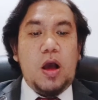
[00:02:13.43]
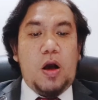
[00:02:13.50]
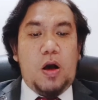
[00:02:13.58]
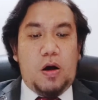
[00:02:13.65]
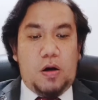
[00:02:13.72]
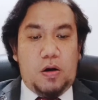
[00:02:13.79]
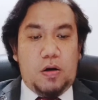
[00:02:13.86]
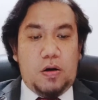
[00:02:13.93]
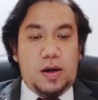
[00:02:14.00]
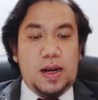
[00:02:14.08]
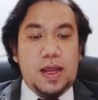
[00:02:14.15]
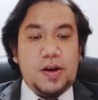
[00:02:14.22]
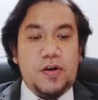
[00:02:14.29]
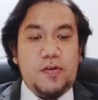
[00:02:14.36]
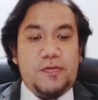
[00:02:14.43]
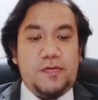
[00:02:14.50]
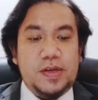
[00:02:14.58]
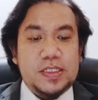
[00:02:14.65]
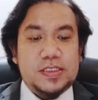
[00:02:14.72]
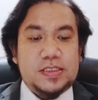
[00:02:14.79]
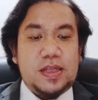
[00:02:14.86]
or land office
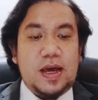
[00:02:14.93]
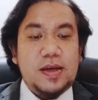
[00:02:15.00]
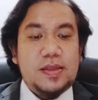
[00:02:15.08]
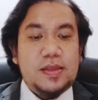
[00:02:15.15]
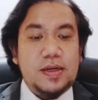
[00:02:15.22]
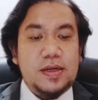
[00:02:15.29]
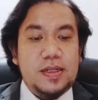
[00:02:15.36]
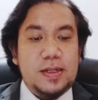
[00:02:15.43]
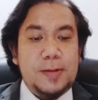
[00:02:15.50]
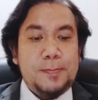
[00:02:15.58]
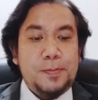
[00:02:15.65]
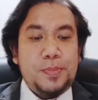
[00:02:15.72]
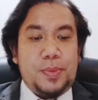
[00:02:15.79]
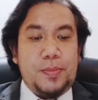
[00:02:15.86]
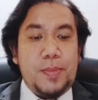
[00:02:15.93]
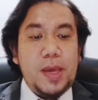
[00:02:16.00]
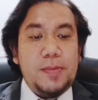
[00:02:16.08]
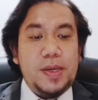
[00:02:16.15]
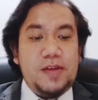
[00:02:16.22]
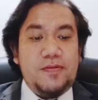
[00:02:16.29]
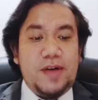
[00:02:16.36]
title may be
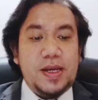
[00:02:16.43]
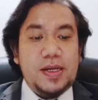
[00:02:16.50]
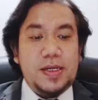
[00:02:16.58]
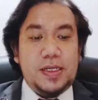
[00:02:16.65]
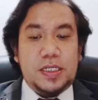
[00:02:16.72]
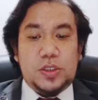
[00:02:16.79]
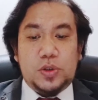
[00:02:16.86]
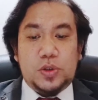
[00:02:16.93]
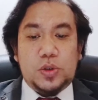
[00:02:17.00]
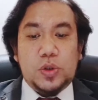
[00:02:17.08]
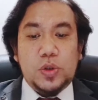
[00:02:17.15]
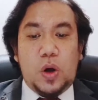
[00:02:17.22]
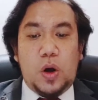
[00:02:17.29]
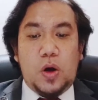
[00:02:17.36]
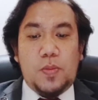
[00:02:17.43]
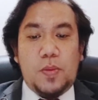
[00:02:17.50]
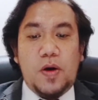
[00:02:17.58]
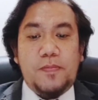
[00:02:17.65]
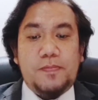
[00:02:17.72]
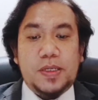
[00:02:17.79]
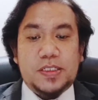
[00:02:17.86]
divided into two or more
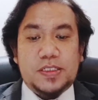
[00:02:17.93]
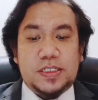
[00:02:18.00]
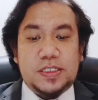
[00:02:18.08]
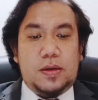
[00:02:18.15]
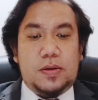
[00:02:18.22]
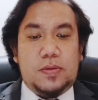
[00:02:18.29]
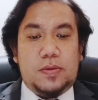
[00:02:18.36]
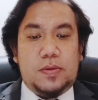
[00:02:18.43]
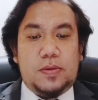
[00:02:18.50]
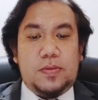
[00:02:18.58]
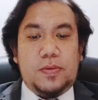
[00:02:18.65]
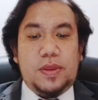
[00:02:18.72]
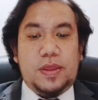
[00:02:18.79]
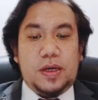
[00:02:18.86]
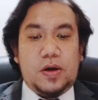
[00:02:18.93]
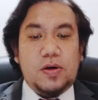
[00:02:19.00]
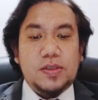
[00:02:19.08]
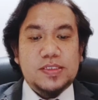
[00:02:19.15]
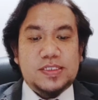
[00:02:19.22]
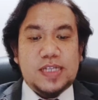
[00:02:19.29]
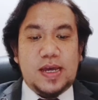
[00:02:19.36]
pieces with the
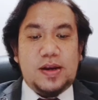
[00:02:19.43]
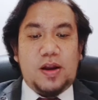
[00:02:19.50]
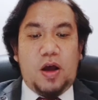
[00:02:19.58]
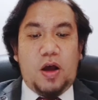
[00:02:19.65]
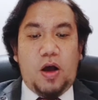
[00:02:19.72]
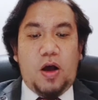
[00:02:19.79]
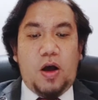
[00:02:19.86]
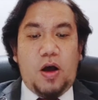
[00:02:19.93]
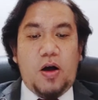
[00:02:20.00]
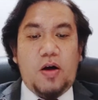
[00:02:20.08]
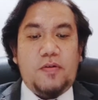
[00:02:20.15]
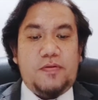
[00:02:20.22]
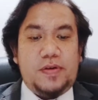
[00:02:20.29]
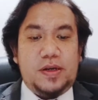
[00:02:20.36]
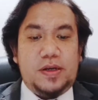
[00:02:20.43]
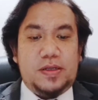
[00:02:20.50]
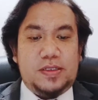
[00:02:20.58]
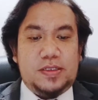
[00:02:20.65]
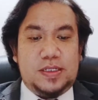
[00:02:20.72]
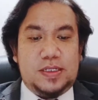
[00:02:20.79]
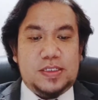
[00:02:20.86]
consent of
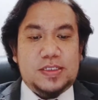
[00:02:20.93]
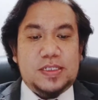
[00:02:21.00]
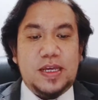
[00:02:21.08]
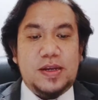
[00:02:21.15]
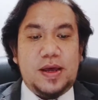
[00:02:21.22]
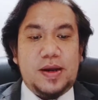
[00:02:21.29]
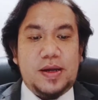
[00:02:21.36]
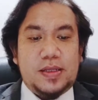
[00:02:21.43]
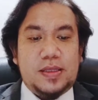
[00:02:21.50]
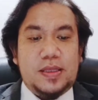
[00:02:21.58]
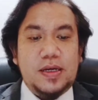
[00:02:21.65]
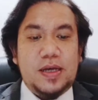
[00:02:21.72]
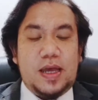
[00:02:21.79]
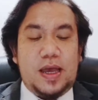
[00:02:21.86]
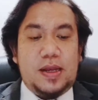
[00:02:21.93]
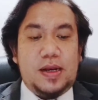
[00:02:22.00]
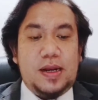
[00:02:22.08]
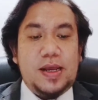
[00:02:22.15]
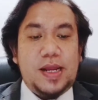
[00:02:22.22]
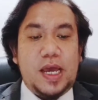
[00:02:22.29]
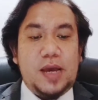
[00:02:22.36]
the State Director and
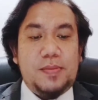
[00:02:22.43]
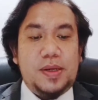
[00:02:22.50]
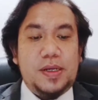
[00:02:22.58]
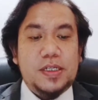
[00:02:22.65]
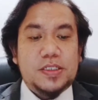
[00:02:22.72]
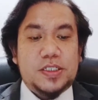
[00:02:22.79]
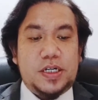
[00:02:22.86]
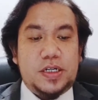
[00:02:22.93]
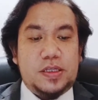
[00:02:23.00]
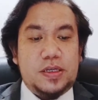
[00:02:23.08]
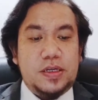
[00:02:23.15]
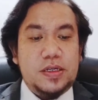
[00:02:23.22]
Land Administrator,